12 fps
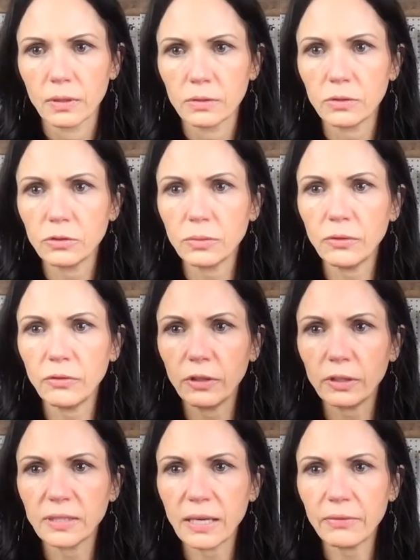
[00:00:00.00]
So some of you
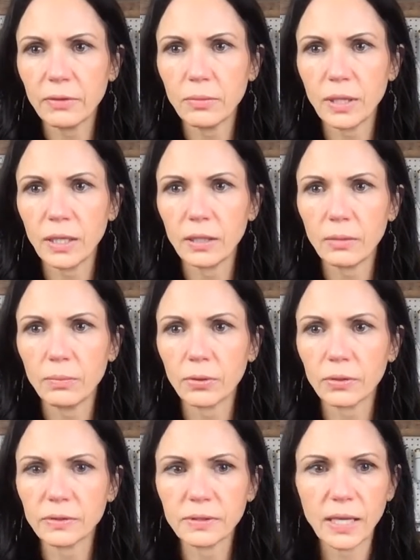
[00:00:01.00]
guys haven't made a
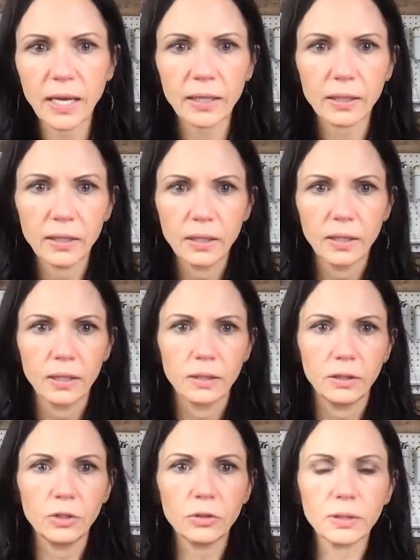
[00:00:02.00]
book stack.
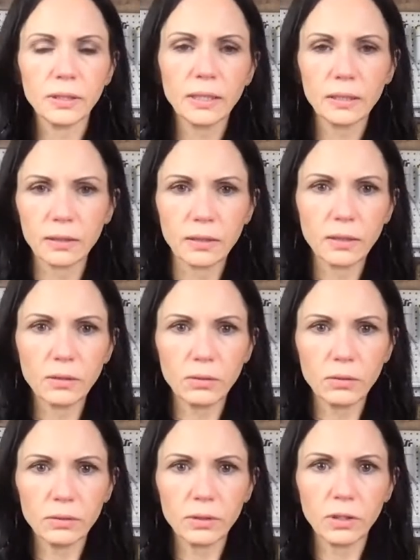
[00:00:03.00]
You can get
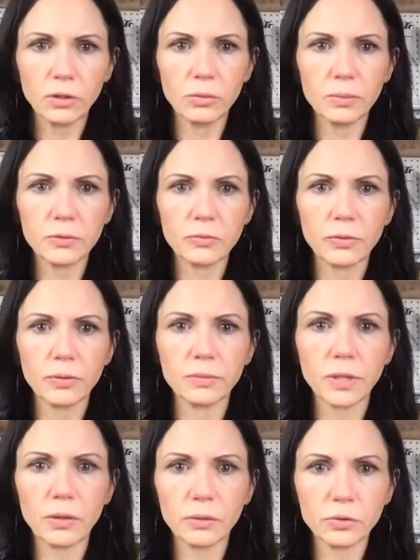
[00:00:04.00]
little cubes from
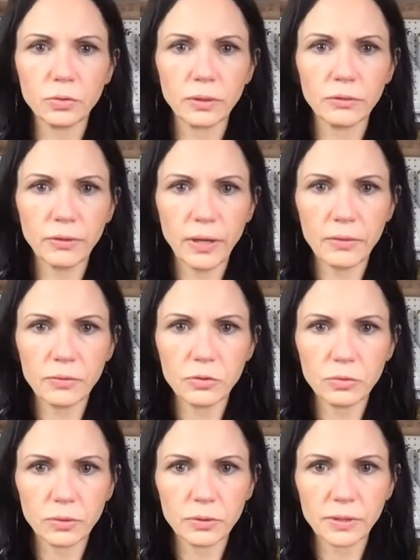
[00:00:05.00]
$1.25
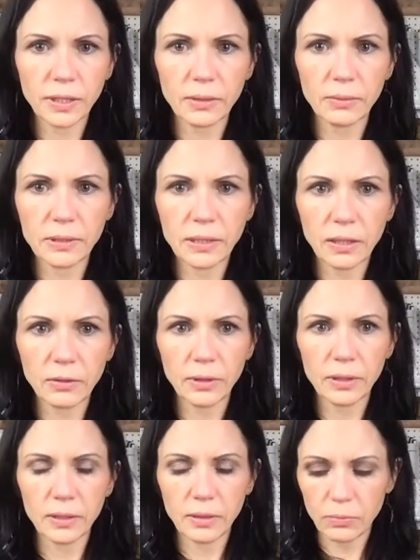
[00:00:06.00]
stores that can be
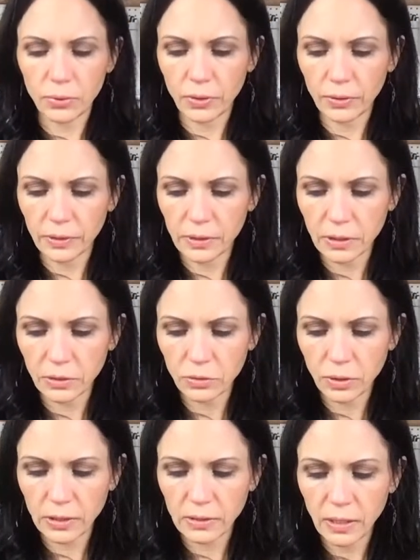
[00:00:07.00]
decorated and put on the tier
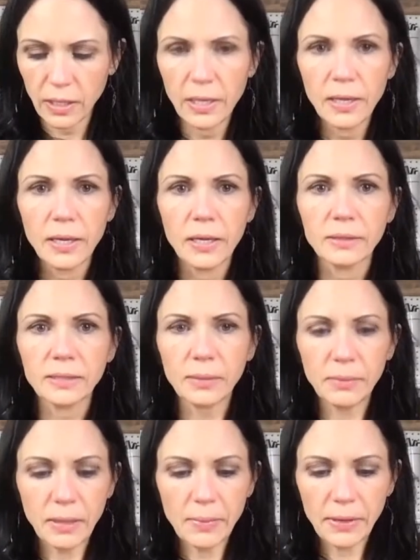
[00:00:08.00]
trays. Tell
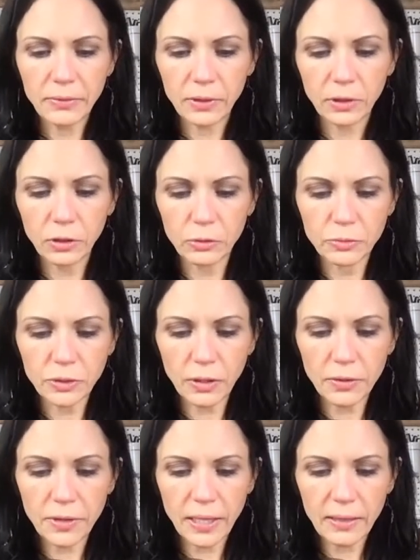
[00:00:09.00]
me about the cubes.
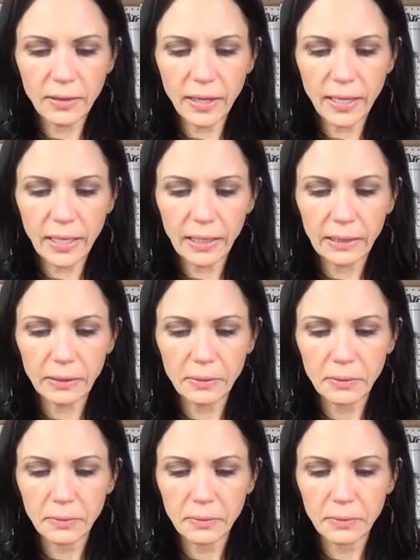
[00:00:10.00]
Are they like,